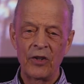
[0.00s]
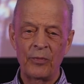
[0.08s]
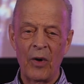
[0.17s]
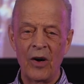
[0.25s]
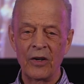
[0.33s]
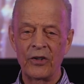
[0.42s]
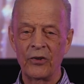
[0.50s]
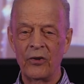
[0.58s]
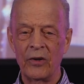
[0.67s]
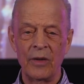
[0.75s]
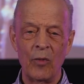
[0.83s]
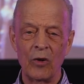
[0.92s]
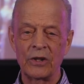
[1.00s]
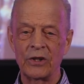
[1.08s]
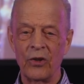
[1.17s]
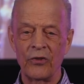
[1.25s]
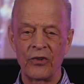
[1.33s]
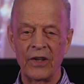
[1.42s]
respond to your
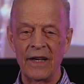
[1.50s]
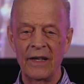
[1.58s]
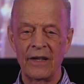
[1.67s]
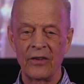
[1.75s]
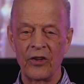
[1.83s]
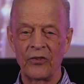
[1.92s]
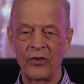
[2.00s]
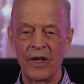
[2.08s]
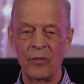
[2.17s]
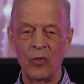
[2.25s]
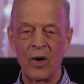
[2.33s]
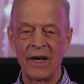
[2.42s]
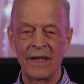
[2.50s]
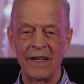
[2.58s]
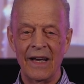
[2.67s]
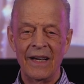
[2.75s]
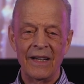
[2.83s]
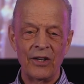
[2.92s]
emotional state in the same way
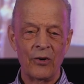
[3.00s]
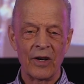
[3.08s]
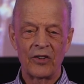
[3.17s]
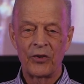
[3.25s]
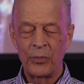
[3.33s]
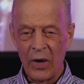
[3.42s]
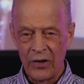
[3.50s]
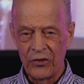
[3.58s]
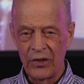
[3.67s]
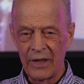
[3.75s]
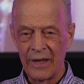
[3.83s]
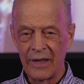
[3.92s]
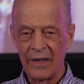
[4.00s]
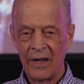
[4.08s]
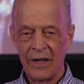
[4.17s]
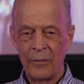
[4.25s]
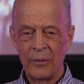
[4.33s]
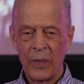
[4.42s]
you're expressing it,
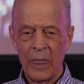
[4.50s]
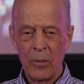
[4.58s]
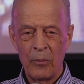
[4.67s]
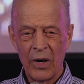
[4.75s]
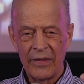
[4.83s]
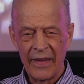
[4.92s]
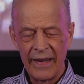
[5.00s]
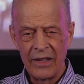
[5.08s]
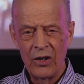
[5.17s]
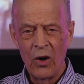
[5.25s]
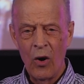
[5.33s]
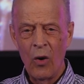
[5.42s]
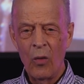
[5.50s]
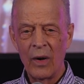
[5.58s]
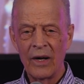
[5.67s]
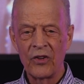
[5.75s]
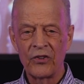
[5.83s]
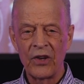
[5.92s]
but they know
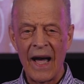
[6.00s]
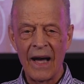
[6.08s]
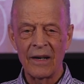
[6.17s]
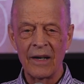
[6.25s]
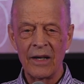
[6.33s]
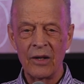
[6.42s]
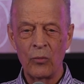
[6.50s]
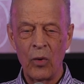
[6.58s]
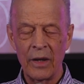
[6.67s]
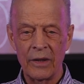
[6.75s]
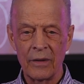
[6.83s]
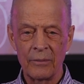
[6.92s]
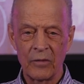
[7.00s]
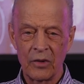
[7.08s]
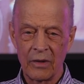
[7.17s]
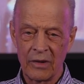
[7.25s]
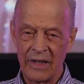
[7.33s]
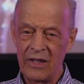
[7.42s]
exactly what
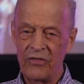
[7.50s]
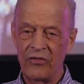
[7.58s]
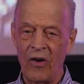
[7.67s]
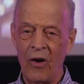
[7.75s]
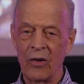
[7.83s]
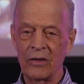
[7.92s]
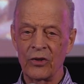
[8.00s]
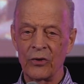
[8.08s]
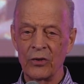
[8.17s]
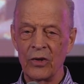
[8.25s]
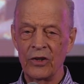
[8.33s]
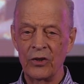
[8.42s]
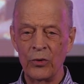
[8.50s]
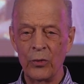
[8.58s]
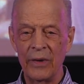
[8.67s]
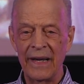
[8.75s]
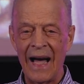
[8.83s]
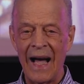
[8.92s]
default to, you
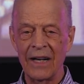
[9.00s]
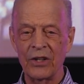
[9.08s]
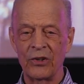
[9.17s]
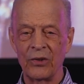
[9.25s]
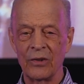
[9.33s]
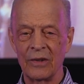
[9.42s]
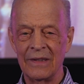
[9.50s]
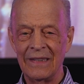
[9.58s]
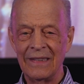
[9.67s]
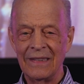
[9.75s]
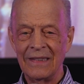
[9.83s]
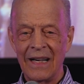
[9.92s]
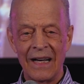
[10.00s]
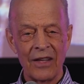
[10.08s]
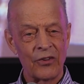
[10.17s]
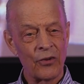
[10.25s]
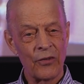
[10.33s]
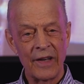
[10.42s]
react to.
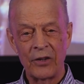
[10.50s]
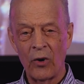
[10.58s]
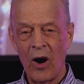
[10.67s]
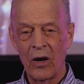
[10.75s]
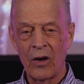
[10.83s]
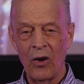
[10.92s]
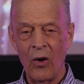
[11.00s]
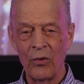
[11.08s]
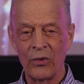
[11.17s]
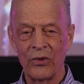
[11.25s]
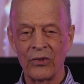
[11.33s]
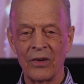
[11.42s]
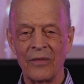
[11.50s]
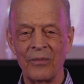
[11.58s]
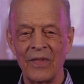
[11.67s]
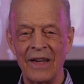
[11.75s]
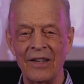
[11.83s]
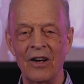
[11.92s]
And so they draw close.
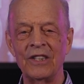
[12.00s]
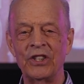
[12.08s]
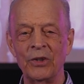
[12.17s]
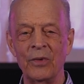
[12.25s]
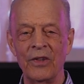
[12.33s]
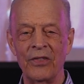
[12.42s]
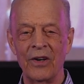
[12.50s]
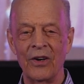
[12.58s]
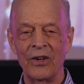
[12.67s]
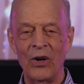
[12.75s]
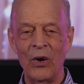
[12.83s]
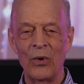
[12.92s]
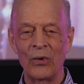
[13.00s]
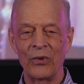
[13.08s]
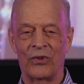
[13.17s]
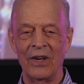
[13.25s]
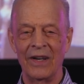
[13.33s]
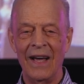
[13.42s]
They nudge you with their
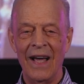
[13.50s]
nose